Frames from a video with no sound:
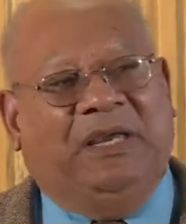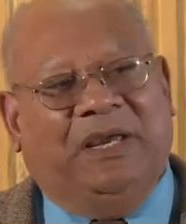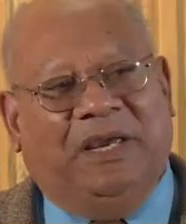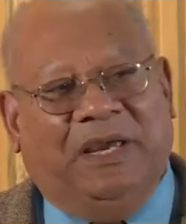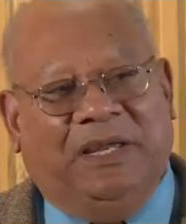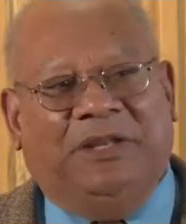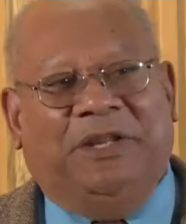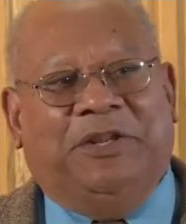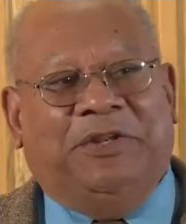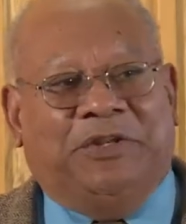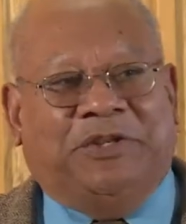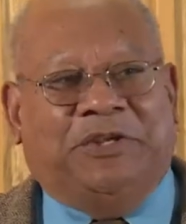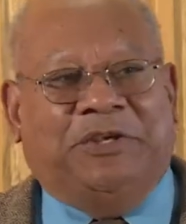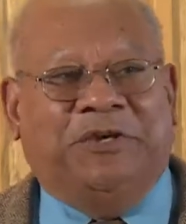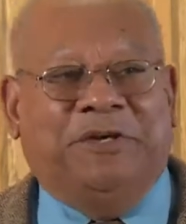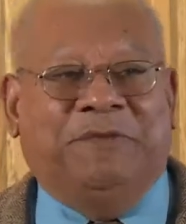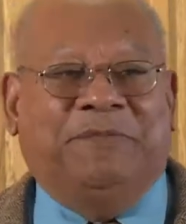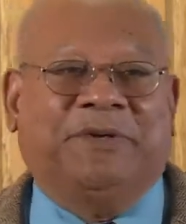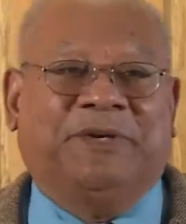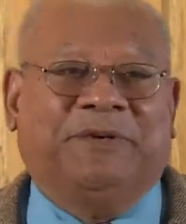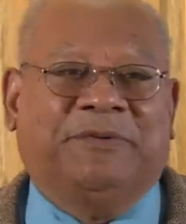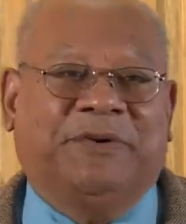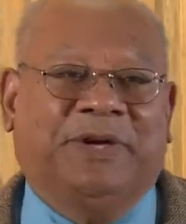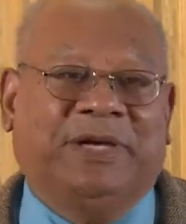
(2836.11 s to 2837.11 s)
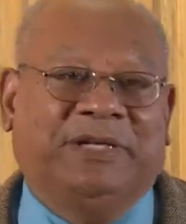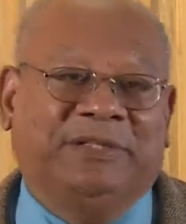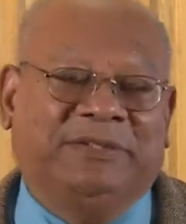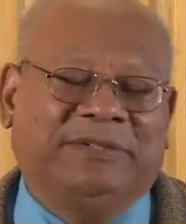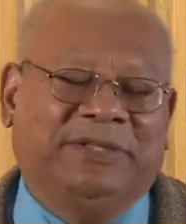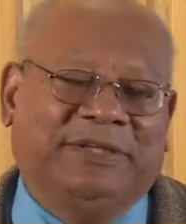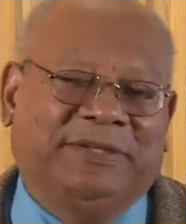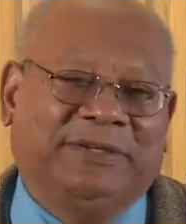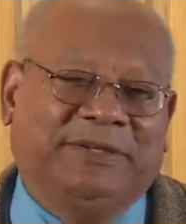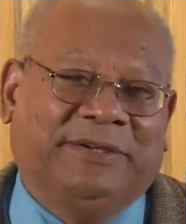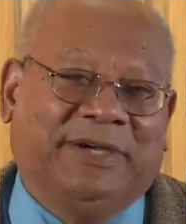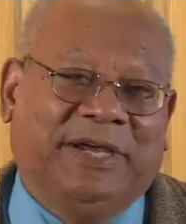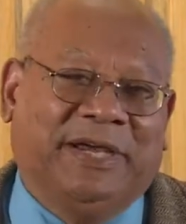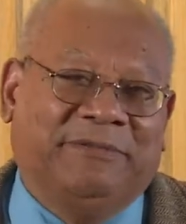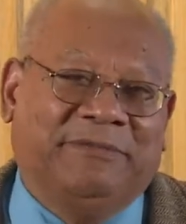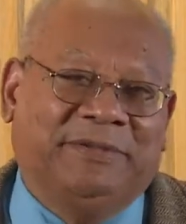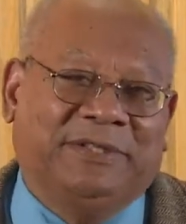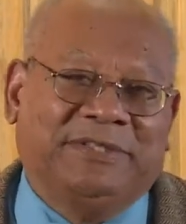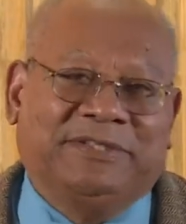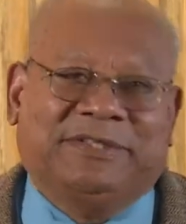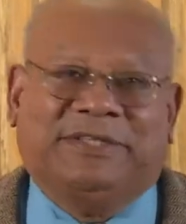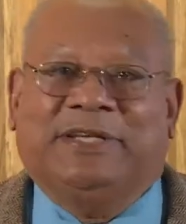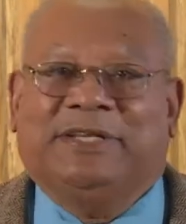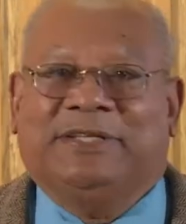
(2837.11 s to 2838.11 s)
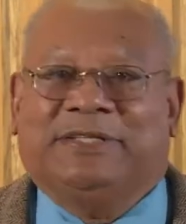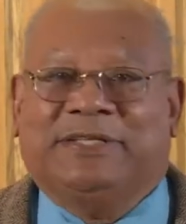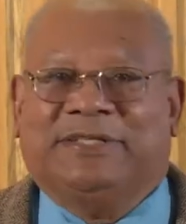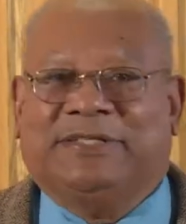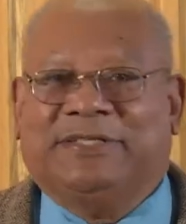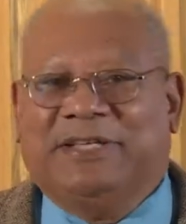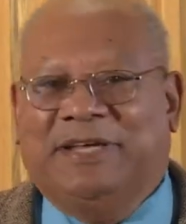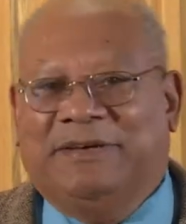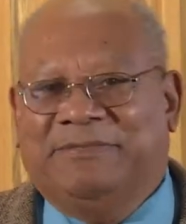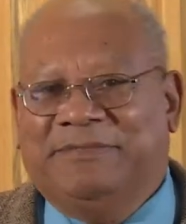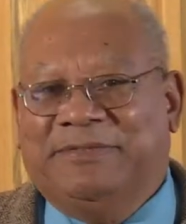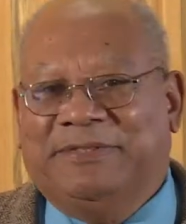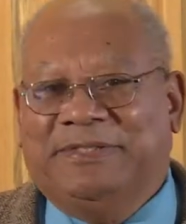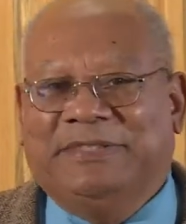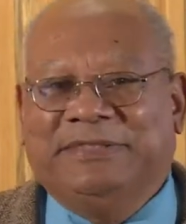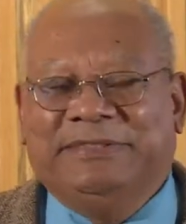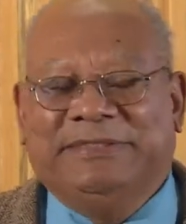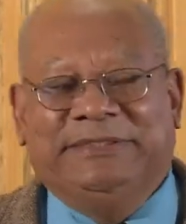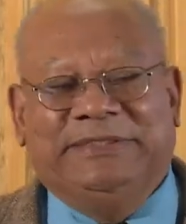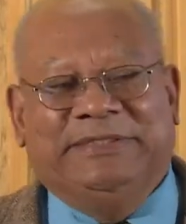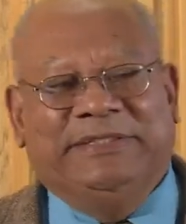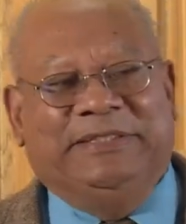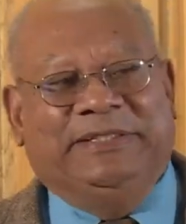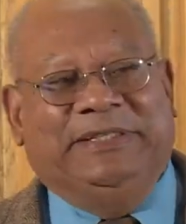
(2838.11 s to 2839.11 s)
And in Cuba, when you know I will say to someone,